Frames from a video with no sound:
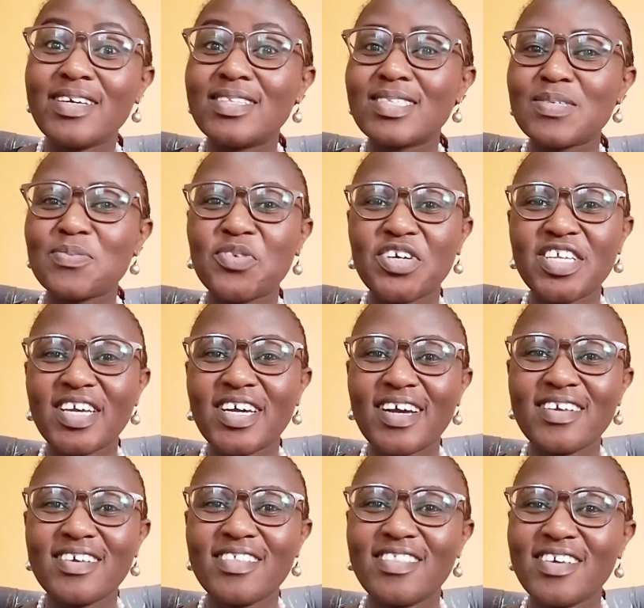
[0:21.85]
It's
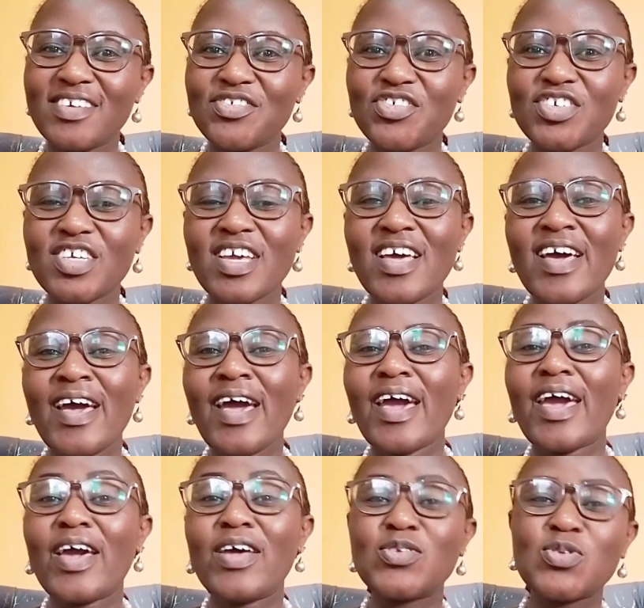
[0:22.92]
Monica Githinji,
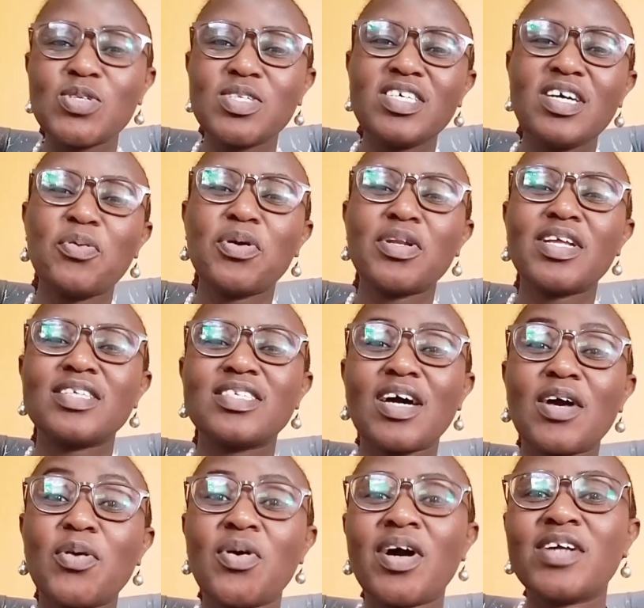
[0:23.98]
and today I want to
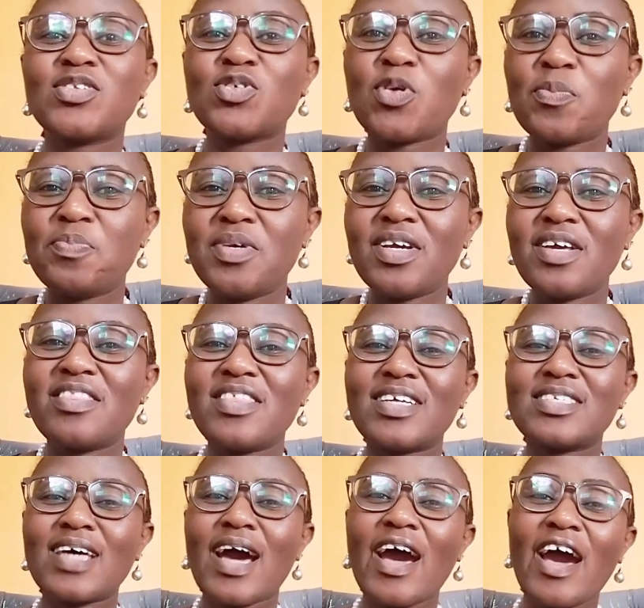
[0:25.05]
tackle a topic
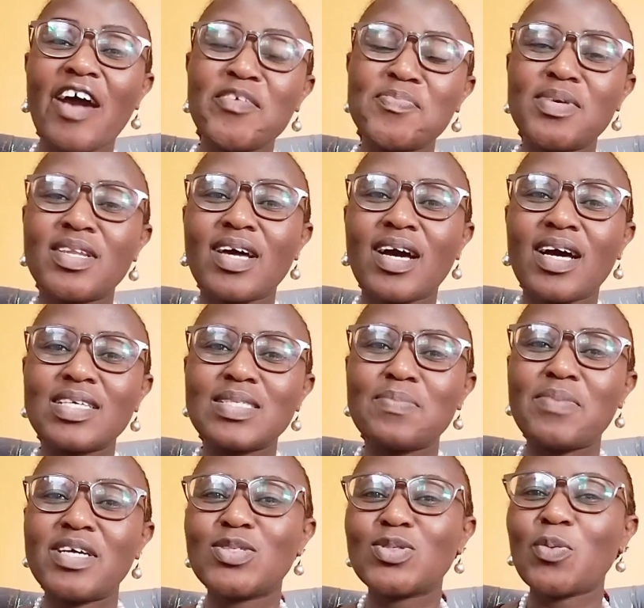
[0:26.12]
that I have been asked
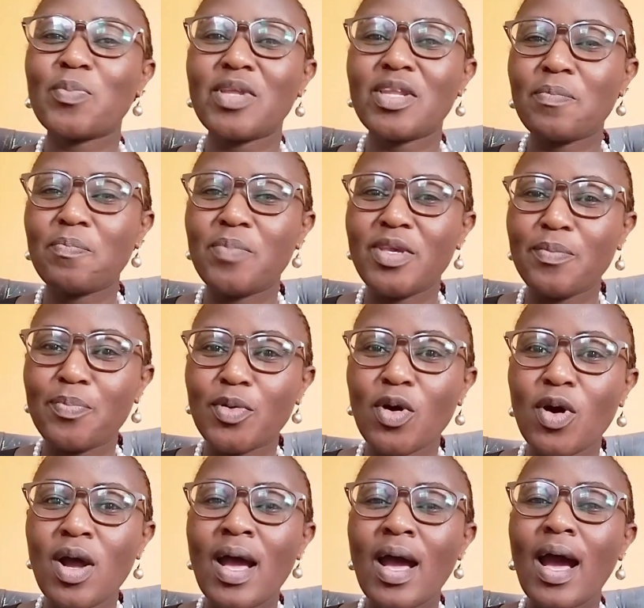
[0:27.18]
by so many people